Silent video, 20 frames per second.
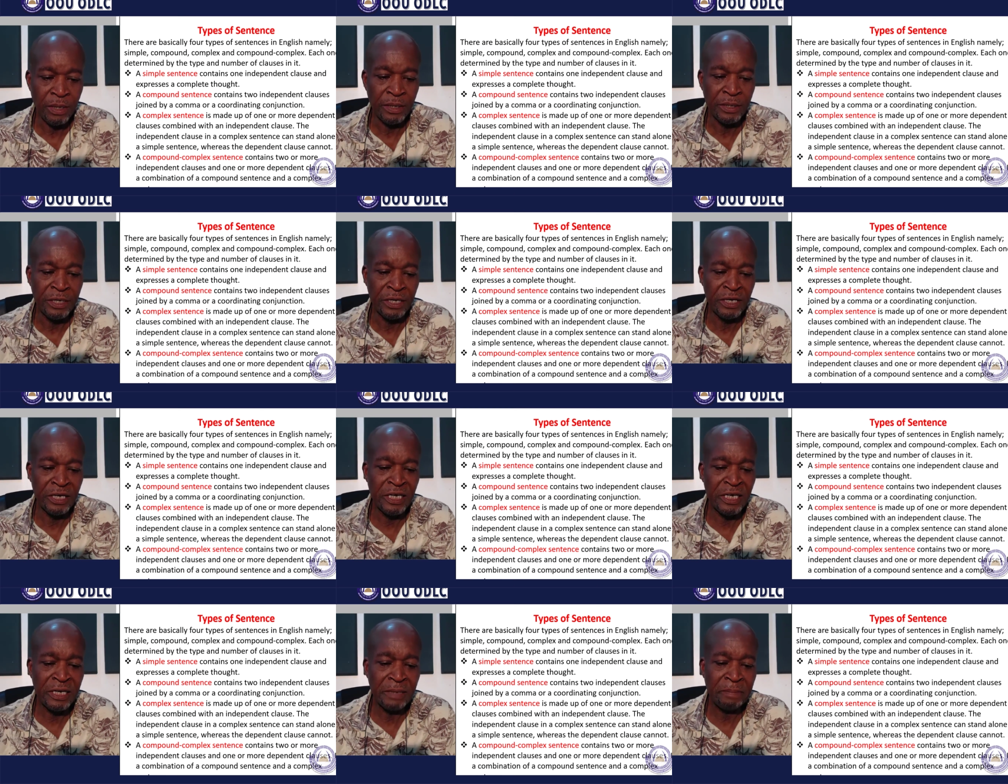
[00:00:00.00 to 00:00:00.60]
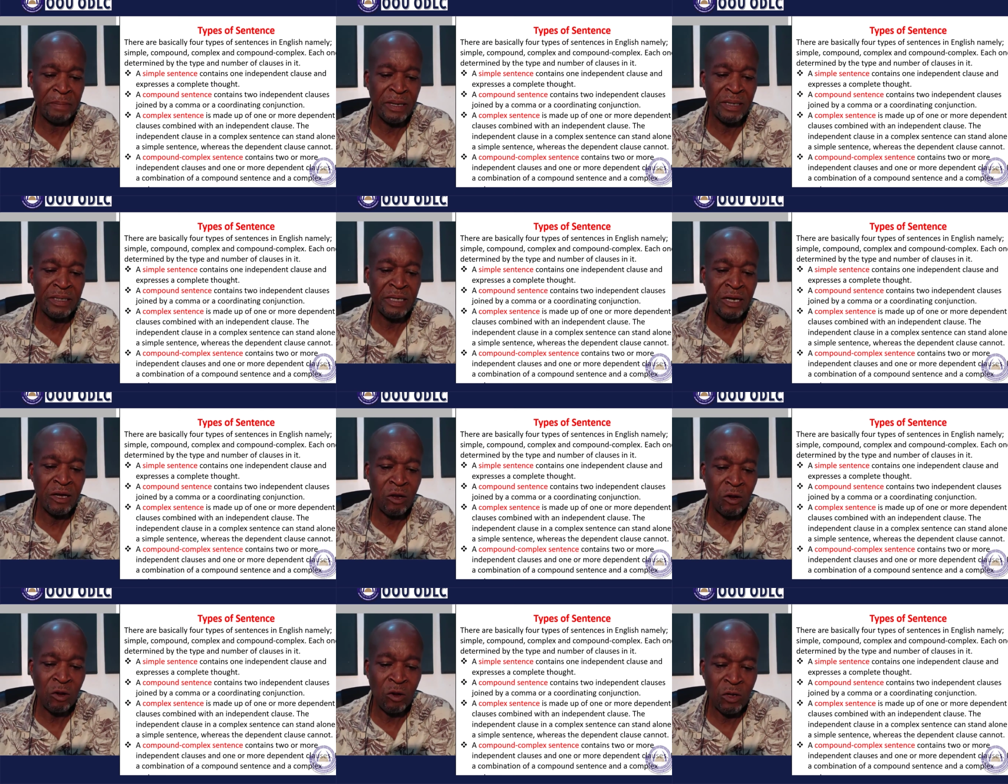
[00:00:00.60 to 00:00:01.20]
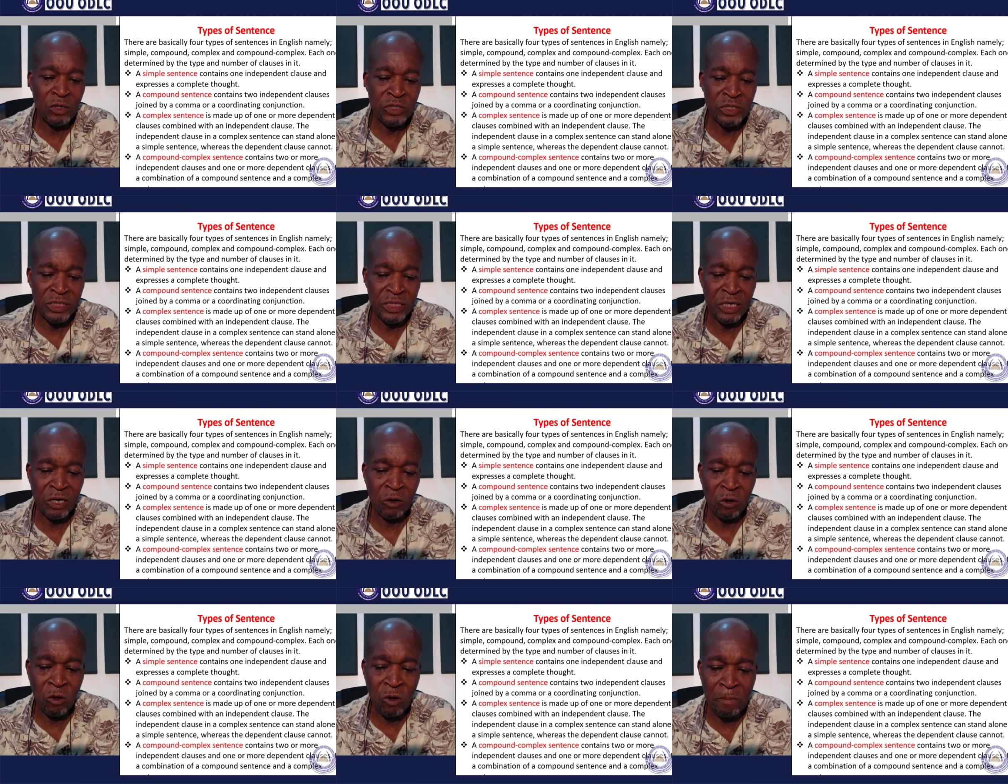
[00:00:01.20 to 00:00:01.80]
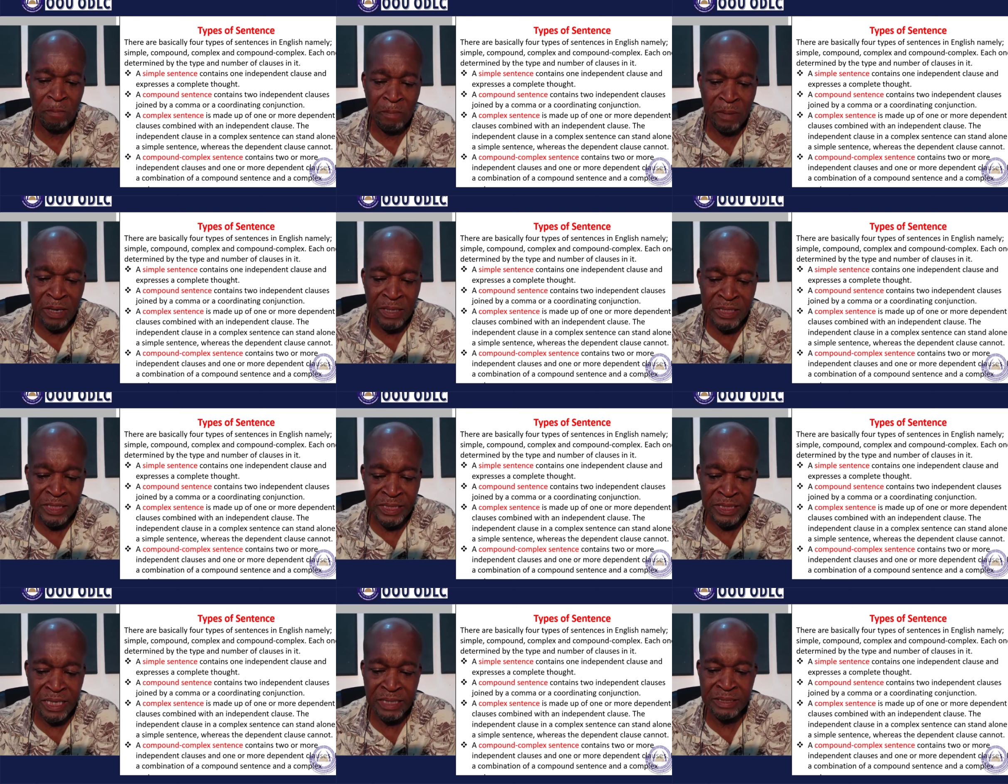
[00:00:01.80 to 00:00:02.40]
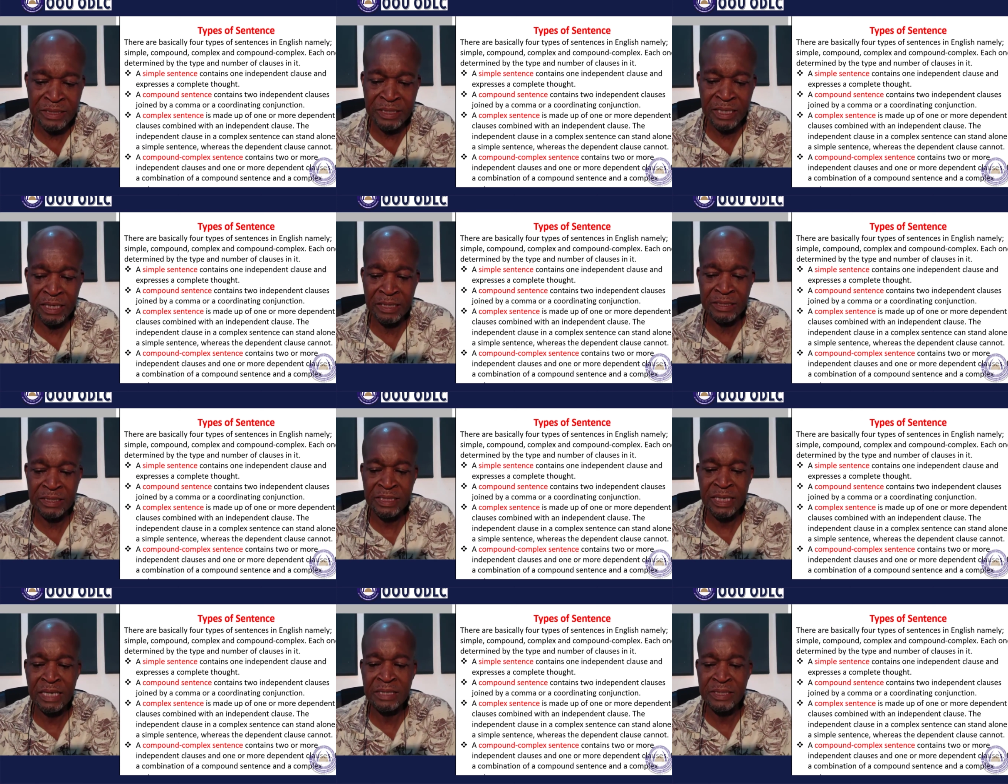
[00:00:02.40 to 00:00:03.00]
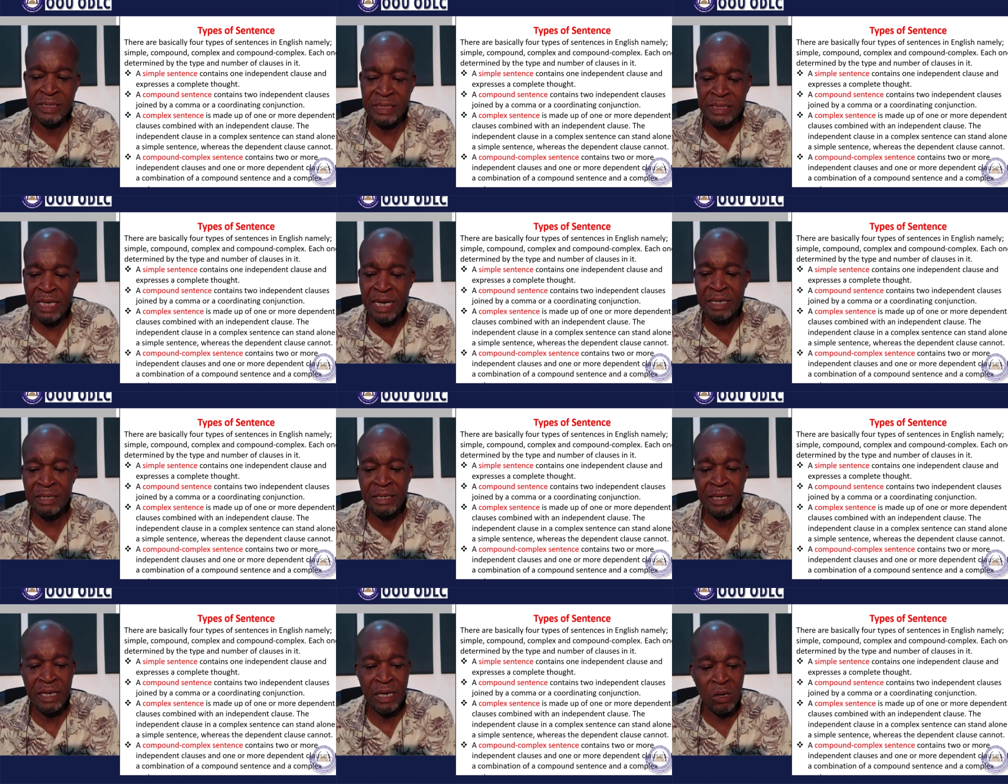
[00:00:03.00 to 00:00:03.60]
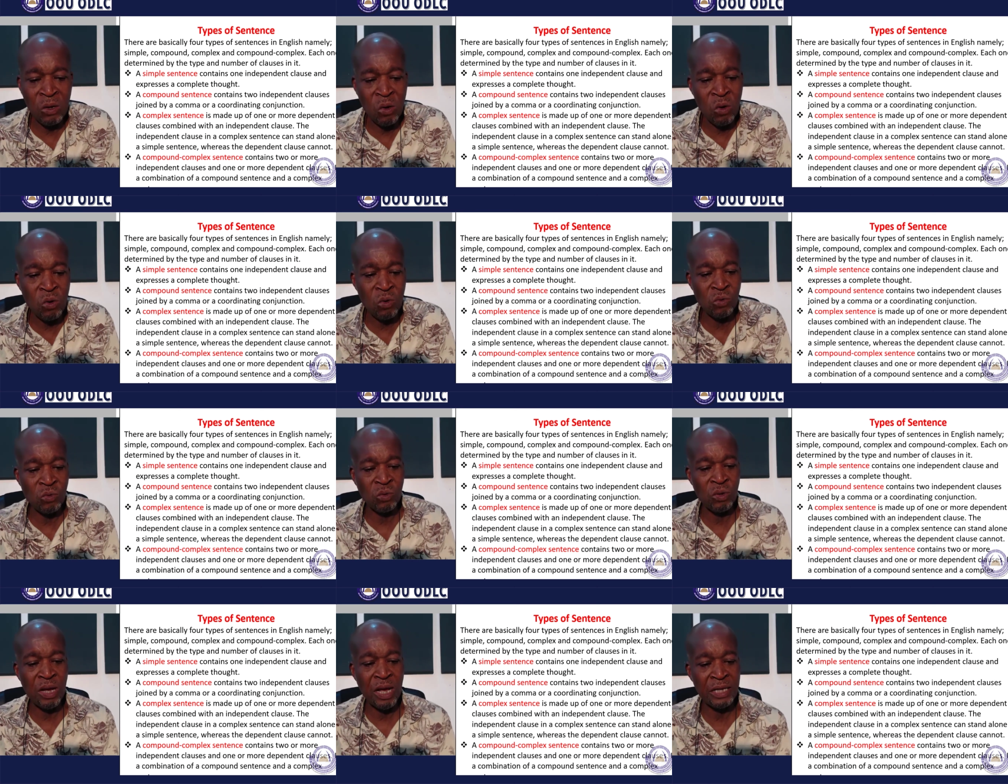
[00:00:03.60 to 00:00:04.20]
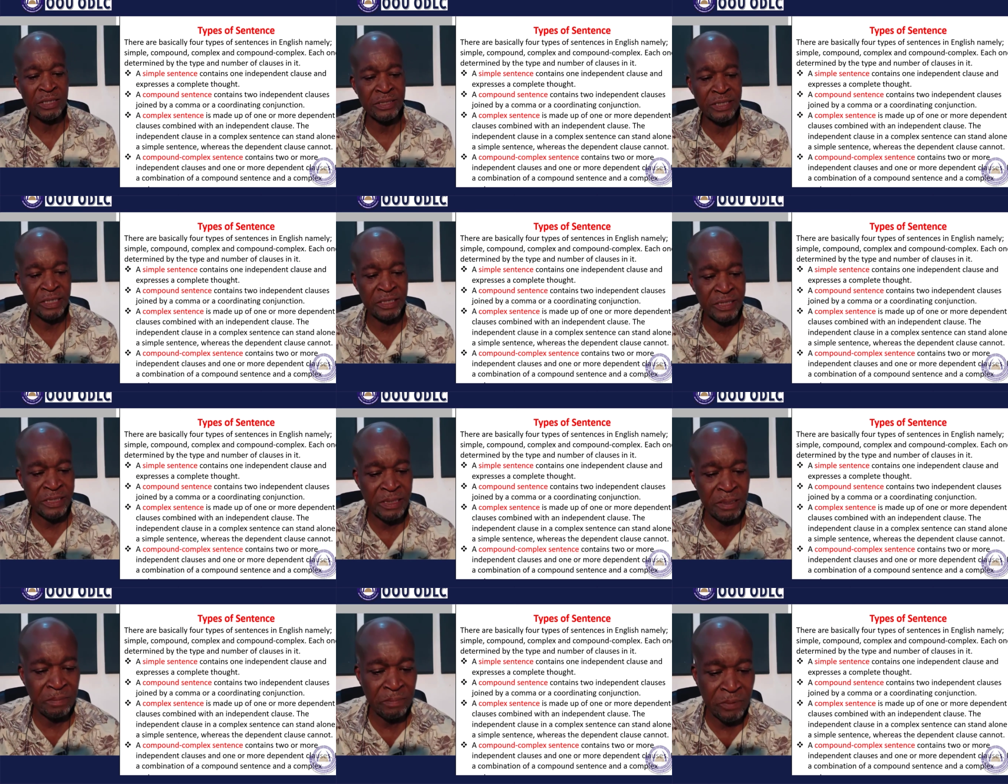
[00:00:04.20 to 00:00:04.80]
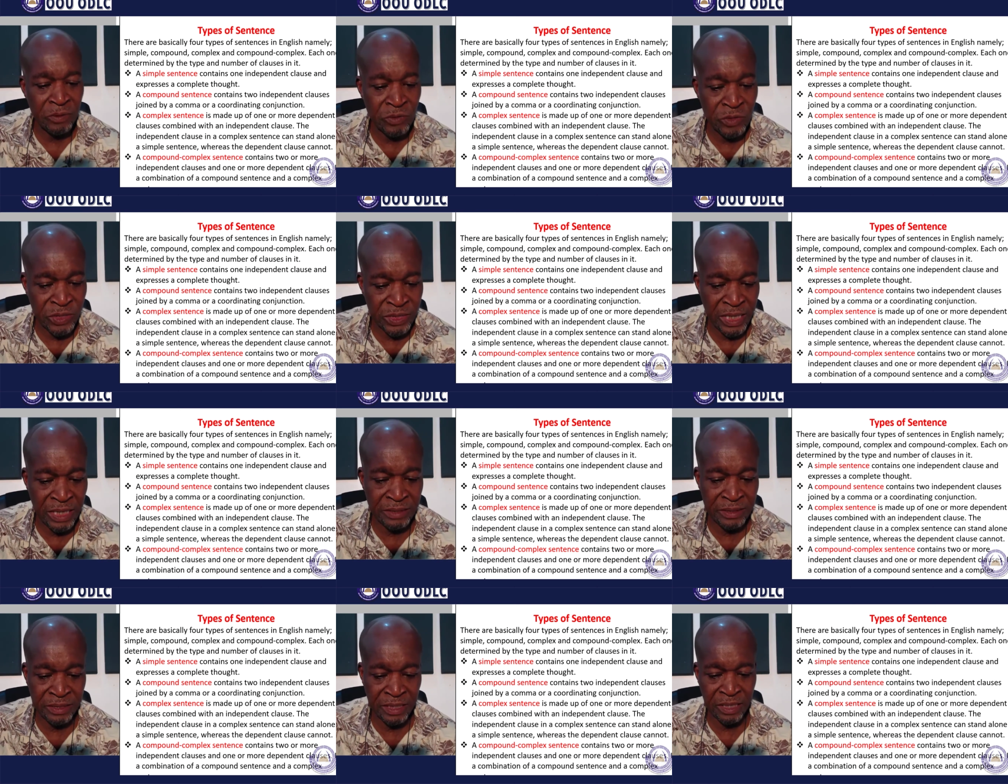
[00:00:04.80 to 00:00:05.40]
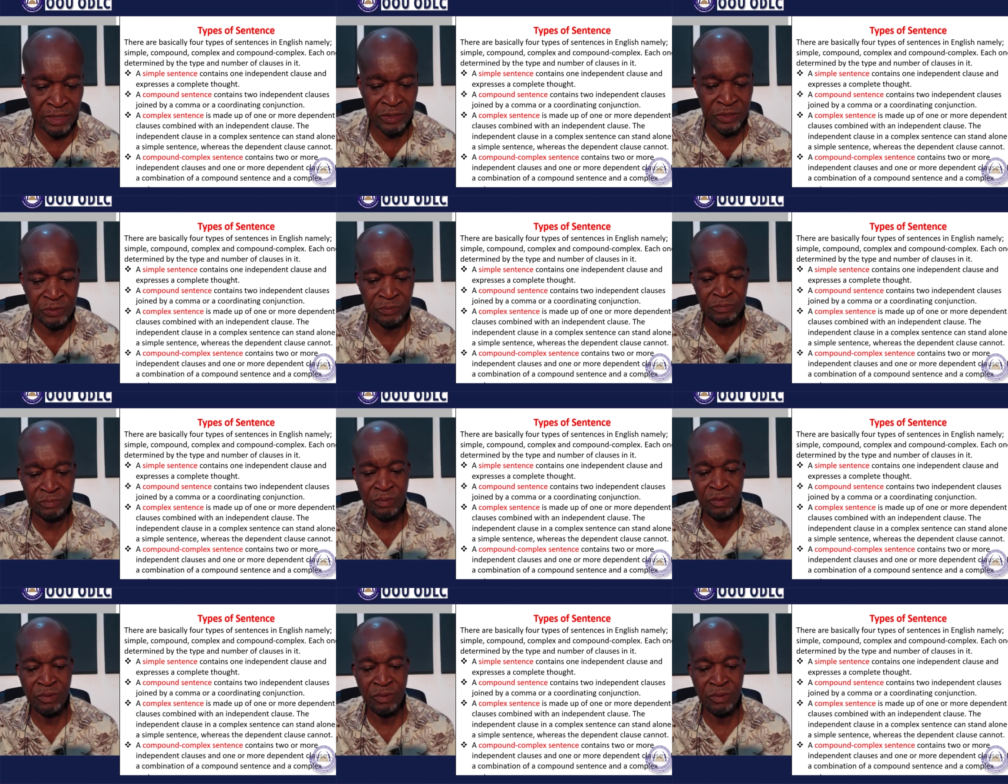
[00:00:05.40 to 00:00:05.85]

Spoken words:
The independent clause in a complex sentence can stand alone as a simple sentence,